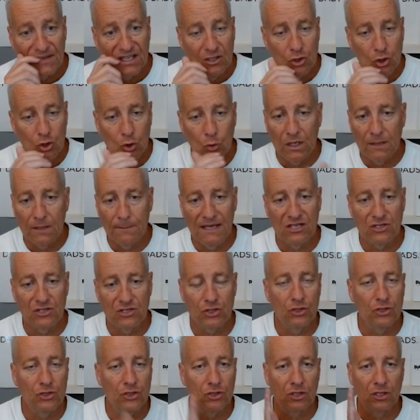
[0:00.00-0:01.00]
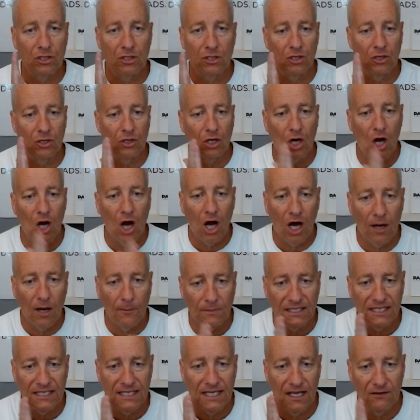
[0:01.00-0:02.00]
you want to make sure you're
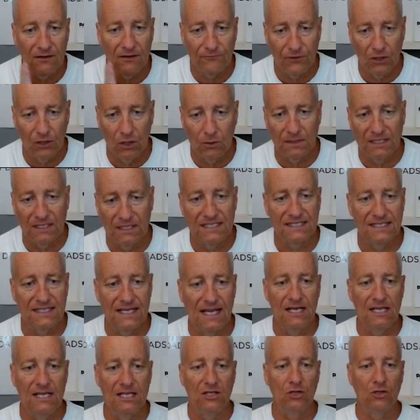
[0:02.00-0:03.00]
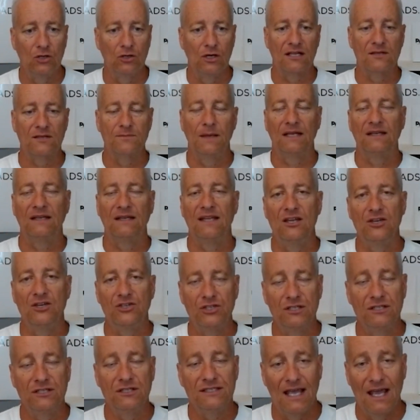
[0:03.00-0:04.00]
calmly and firmly stating your
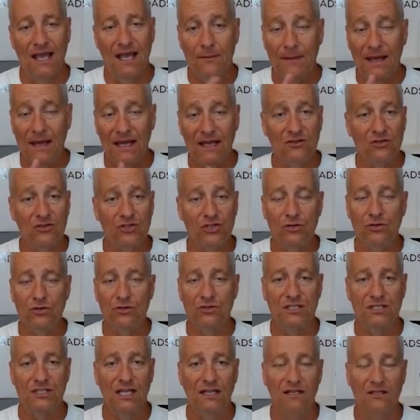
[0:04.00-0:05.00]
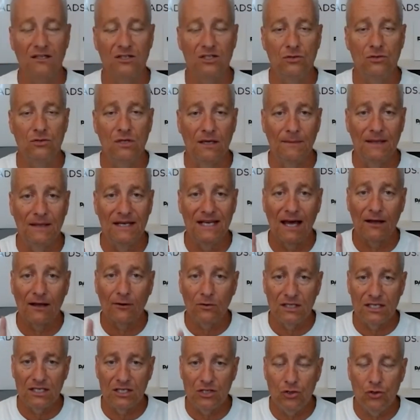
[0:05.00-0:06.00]
expectations and making sure you're sticking to them. And not
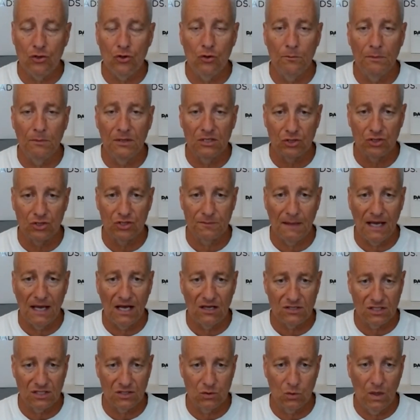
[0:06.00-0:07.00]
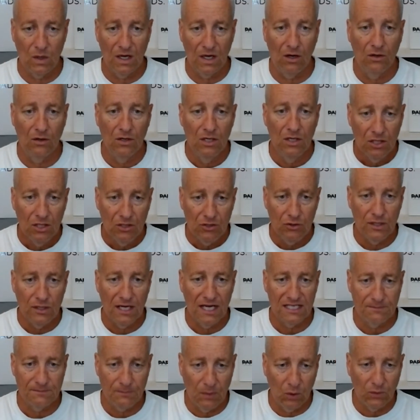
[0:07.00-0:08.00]
only you, but your spouse as well. You
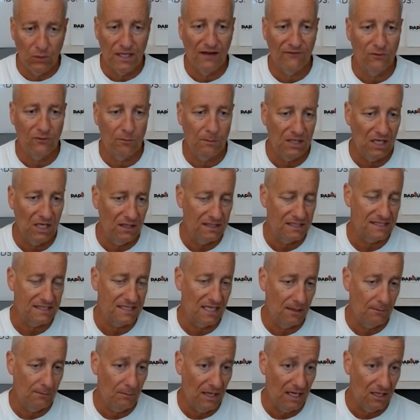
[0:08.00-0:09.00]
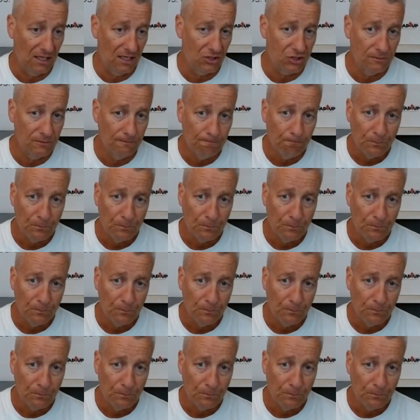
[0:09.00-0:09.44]
guys both have to be on the same page.